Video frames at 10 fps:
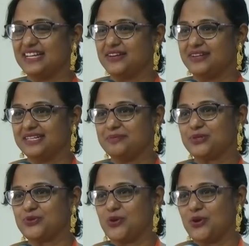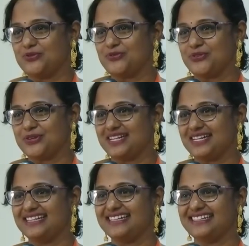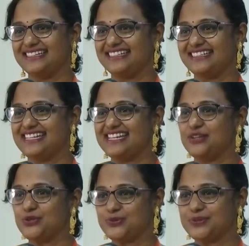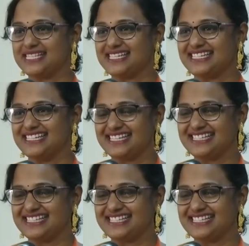Welcome to all for the University Day